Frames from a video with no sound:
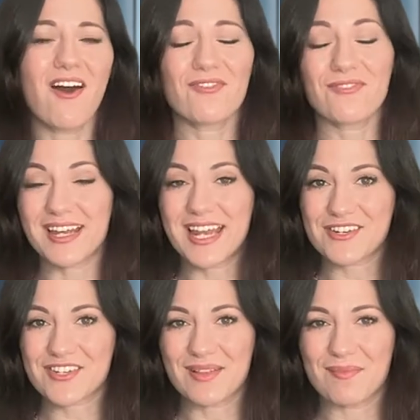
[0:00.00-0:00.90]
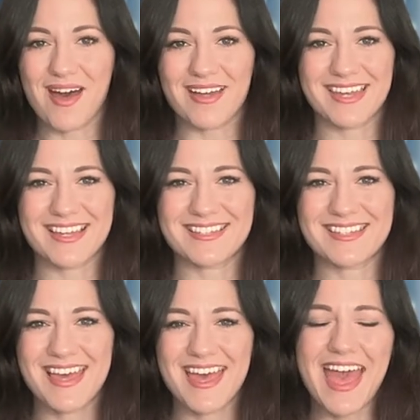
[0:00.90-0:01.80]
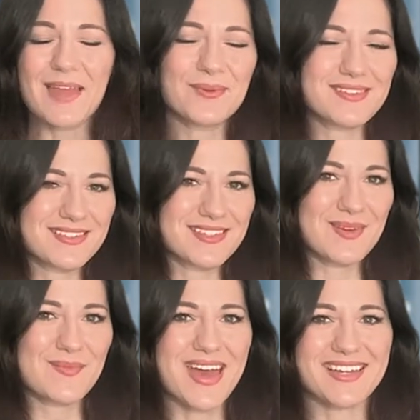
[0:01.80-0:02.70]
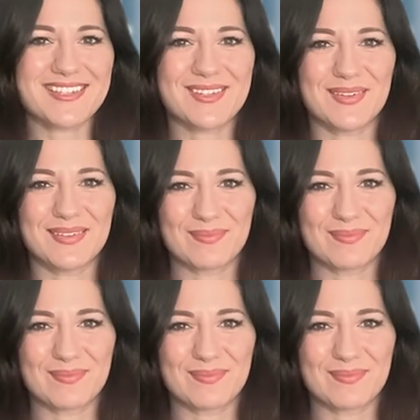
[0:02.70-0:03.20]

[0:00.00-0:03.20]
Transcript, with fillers: on financial markets, and we'll see you back soon.